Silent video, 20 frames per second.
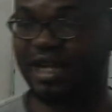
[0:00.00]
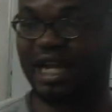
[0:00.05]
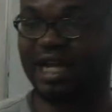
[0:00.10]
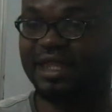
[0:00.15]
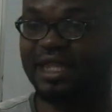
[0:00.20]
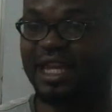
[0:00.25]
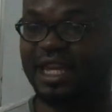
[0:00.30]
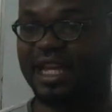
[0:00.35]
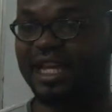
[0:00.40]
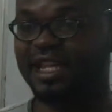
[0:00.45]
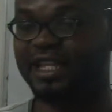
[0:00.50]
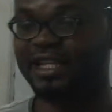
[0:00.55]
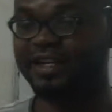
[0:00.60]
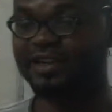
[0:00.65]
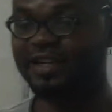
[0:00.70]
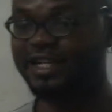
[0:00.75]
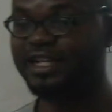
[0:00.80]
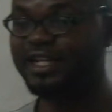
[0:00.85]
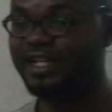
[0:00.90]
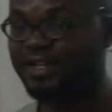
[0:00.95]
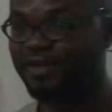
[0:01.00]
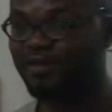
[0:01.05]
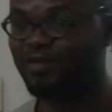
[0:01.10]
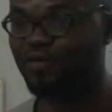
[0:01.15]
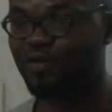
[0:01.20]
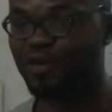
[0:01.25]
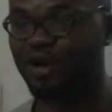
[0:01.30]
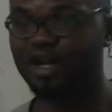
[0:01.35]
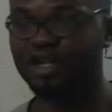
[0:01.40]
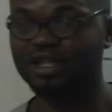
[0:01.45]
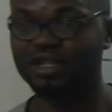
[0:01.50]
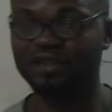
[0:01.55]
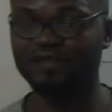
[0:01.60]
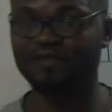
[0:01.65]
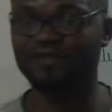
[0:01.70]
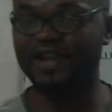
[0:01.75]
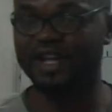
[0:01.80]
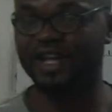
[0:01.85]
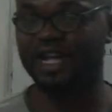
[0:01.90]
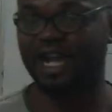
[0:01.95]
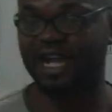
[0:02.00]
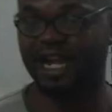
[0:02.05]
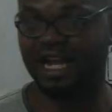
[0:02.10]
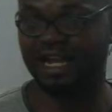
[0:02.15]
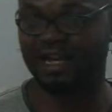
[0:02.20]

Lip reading: you can take any reading in what? Vernier